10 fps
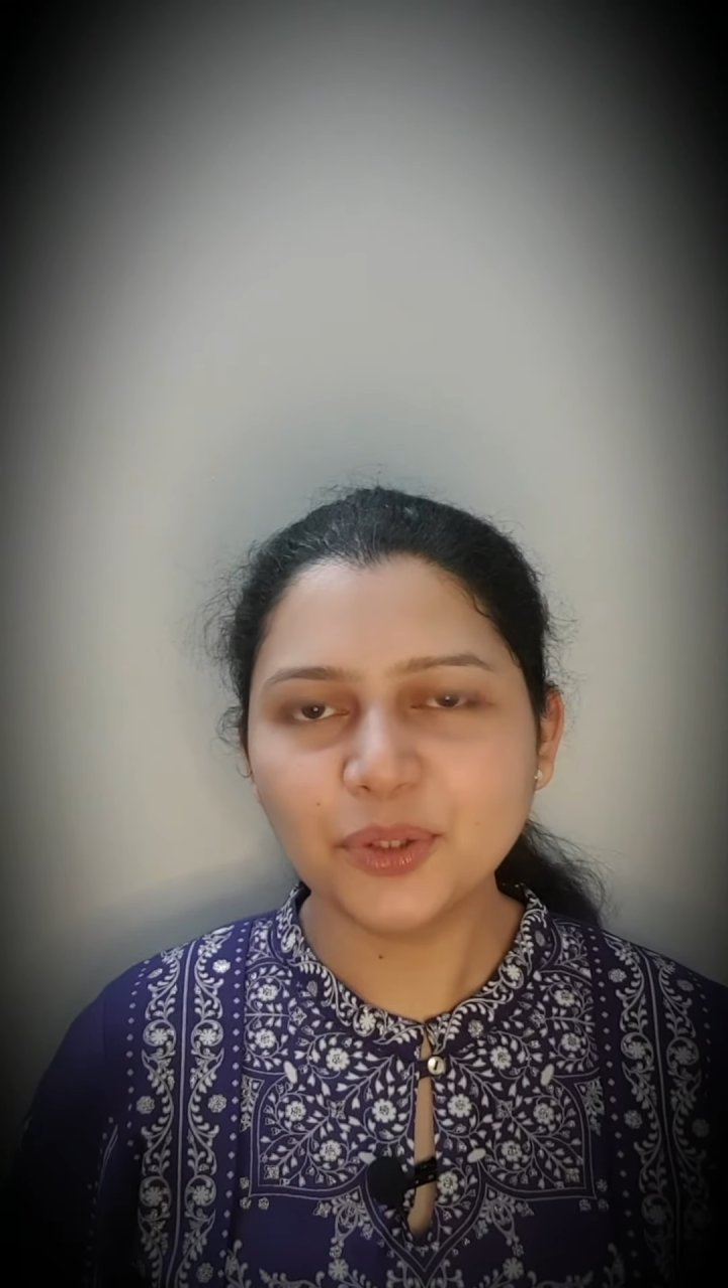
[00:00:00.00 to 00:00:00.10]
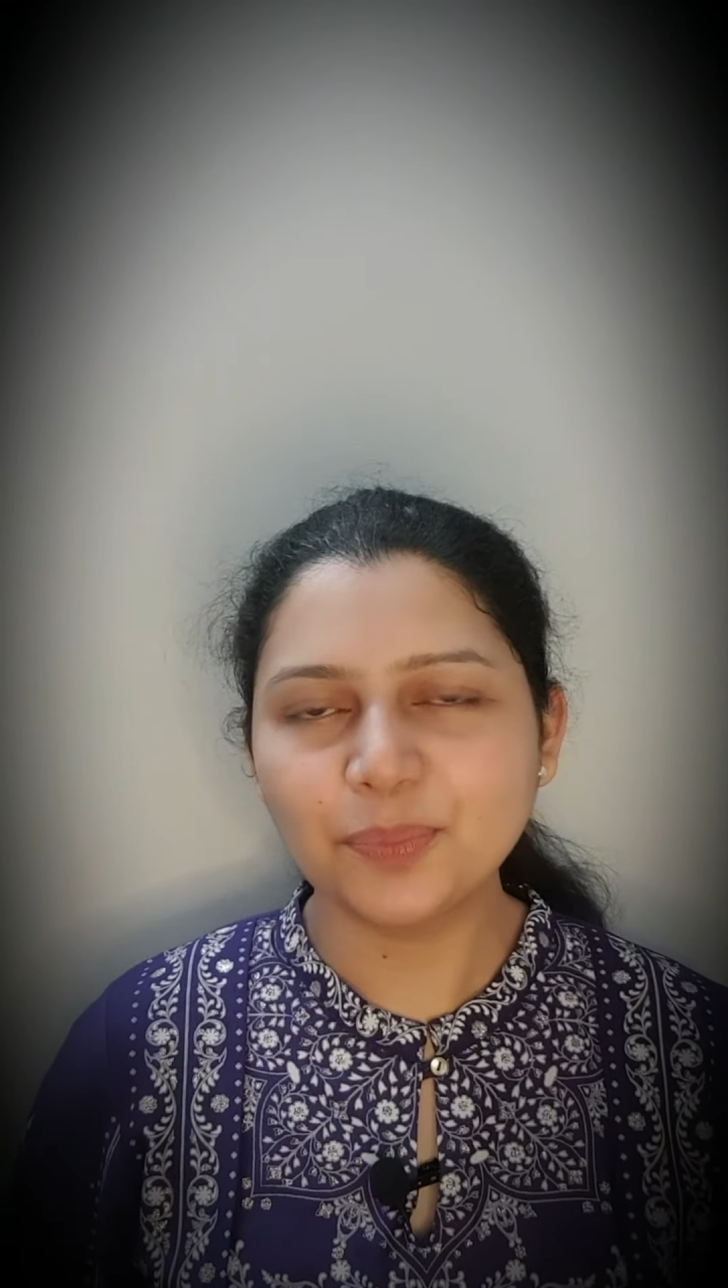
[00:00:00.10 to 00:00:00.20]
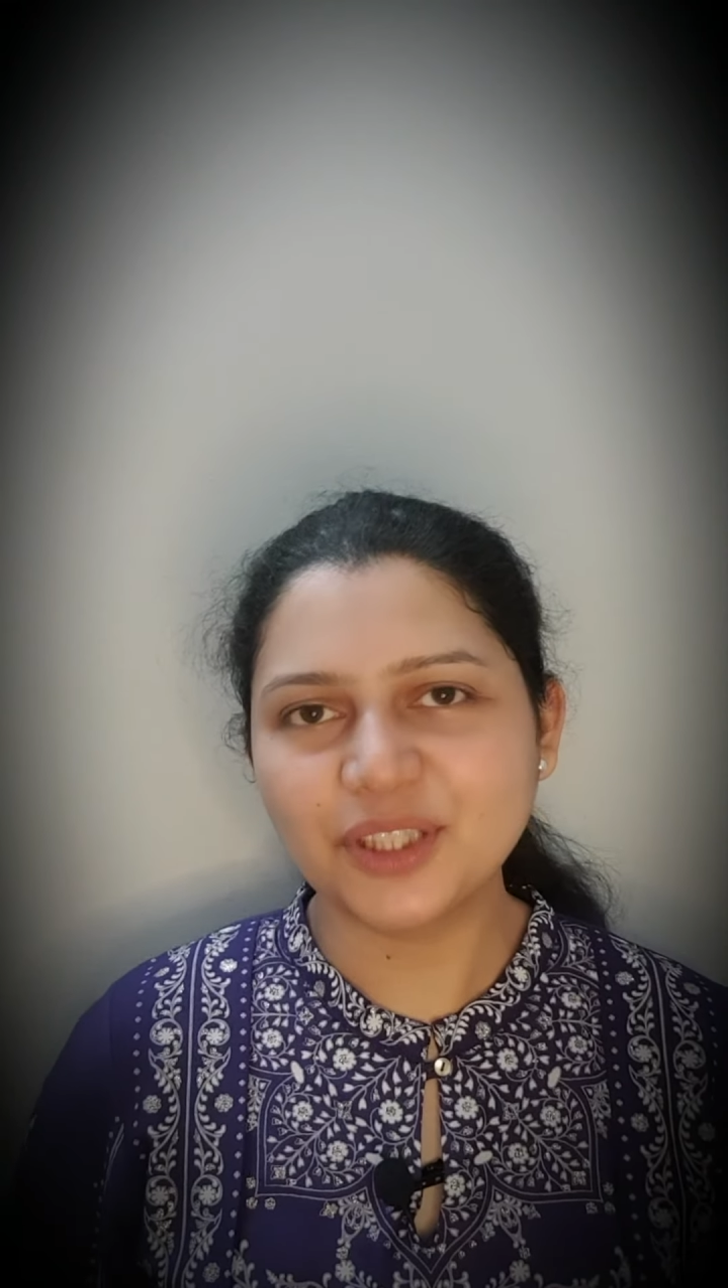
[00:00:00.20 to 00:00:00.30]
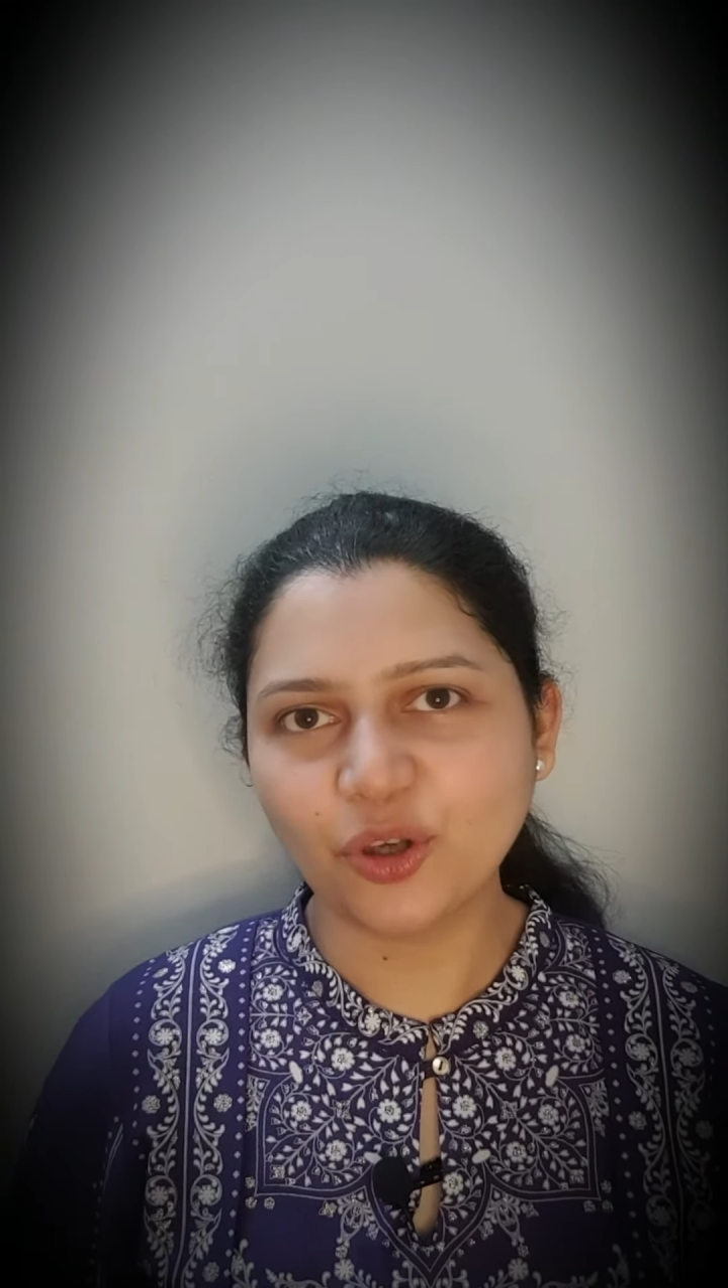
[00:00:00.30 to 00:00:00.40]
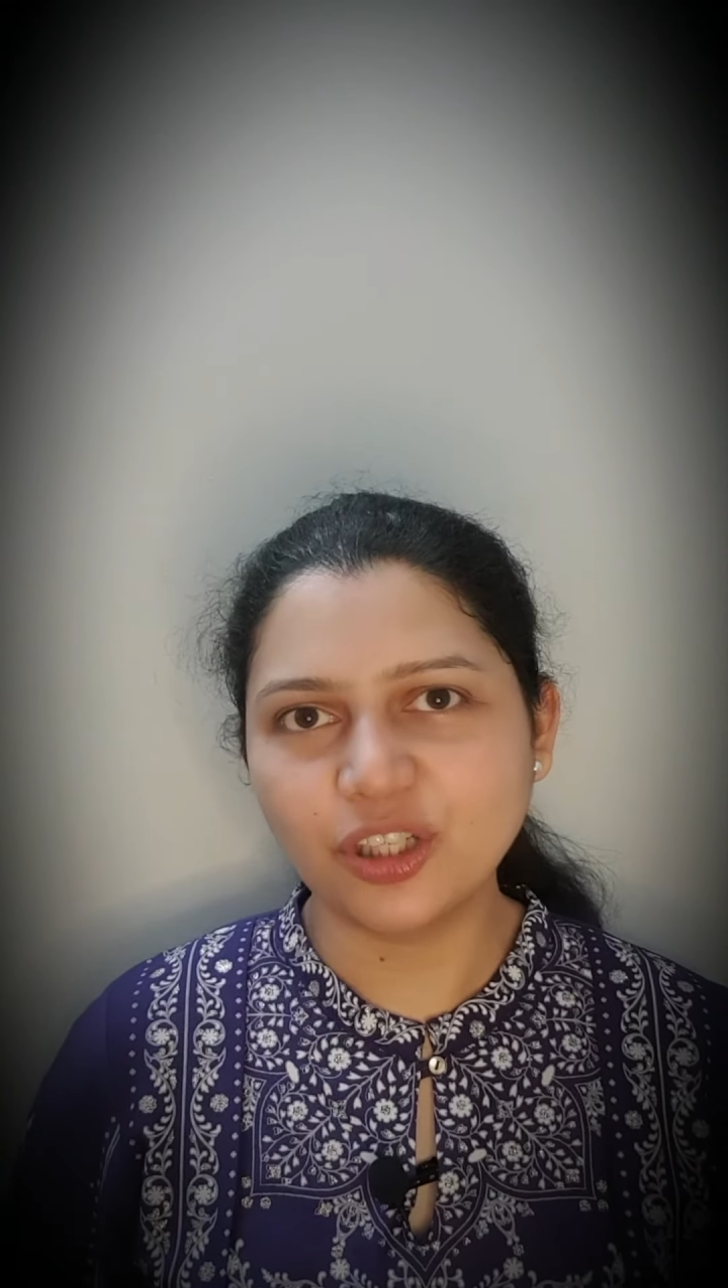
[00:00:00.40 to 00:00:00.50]
to
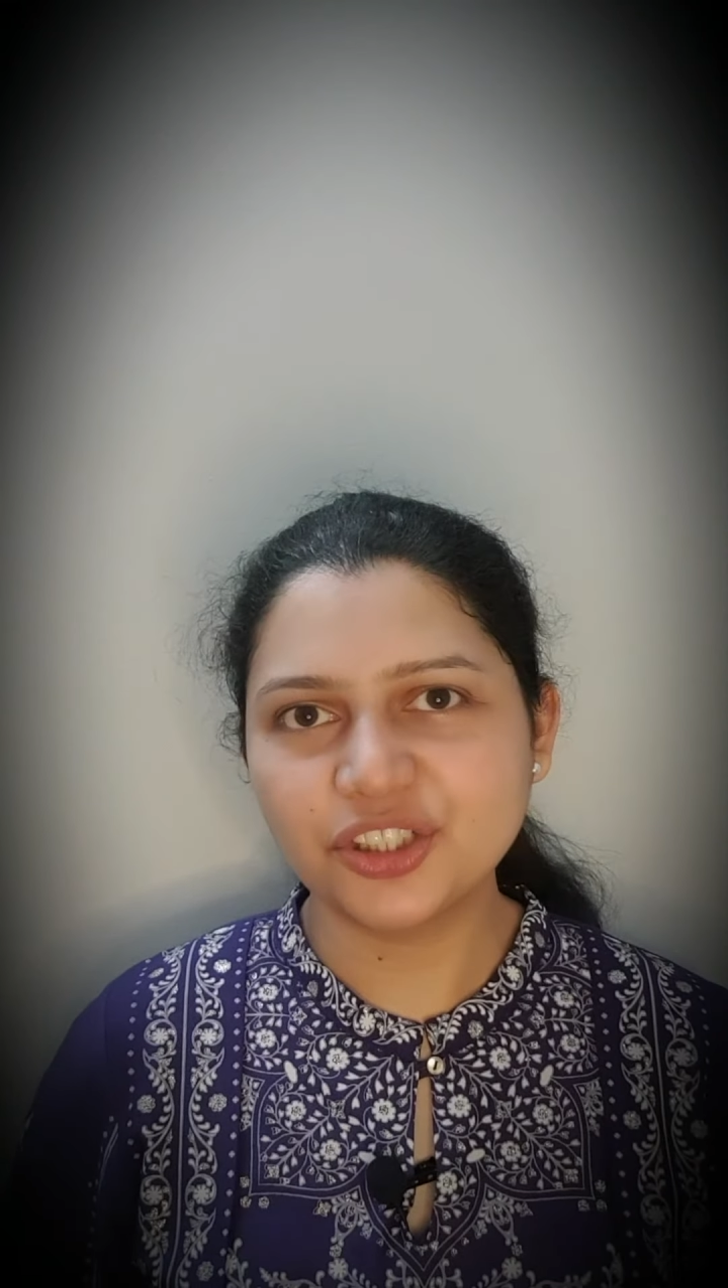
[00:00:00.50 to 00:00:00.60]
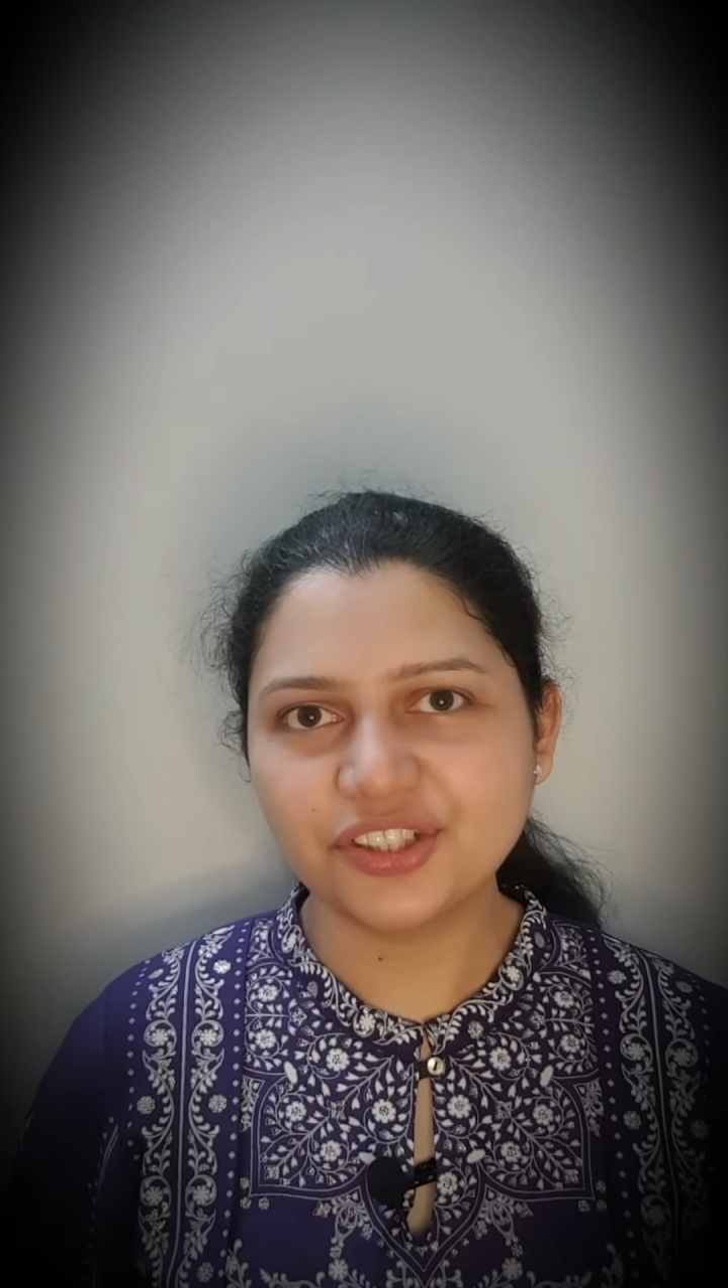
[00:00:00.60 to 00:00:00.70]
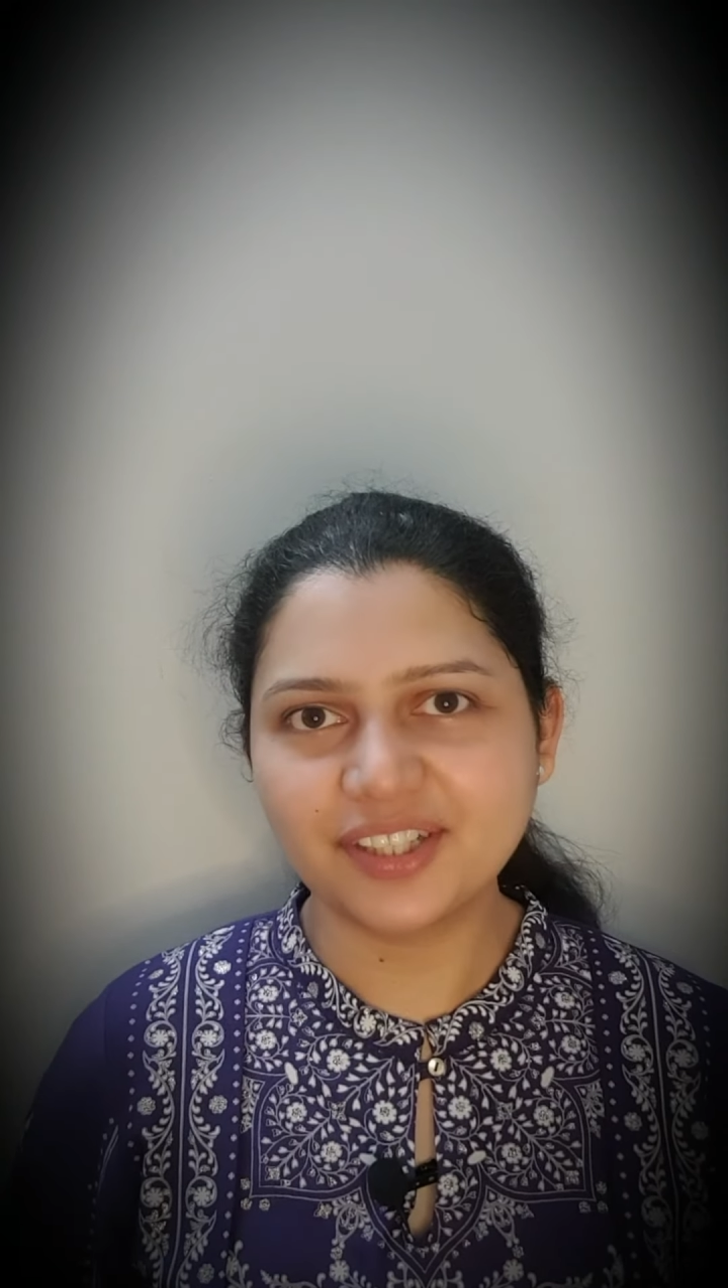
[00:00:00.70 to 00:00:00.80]
Pathology